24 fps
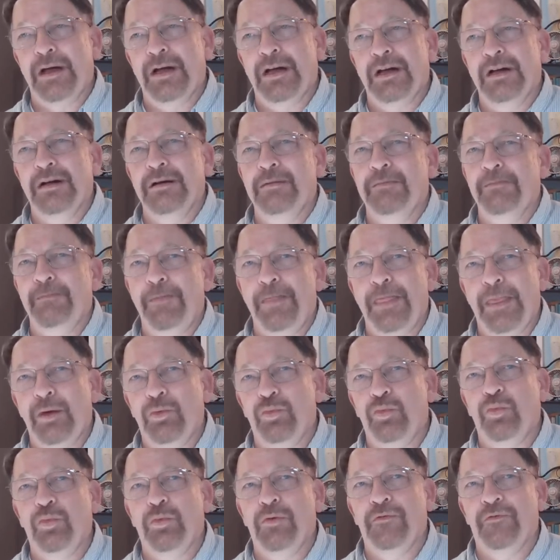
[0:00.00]
uh,
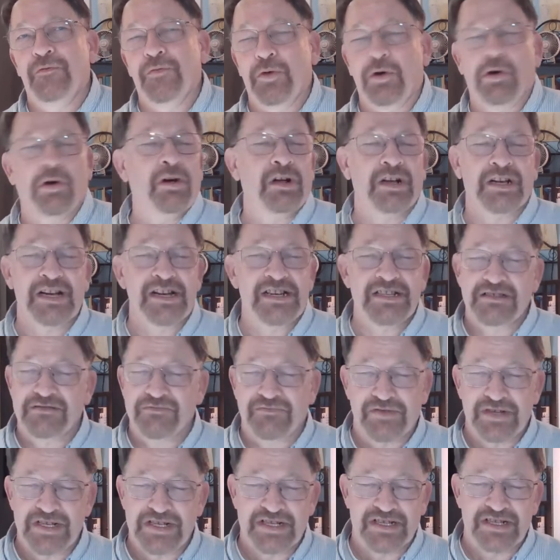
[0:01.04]
for all kinds of
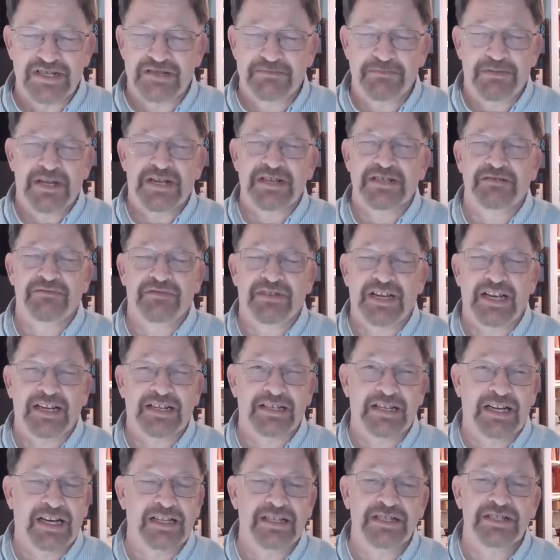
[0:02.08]
reasons, because of
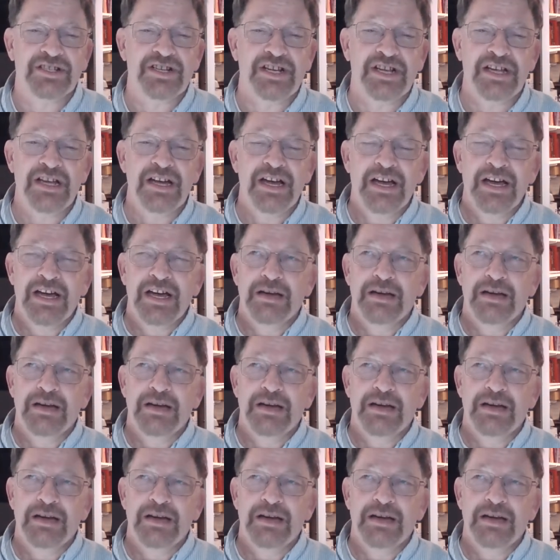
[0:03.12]
technology,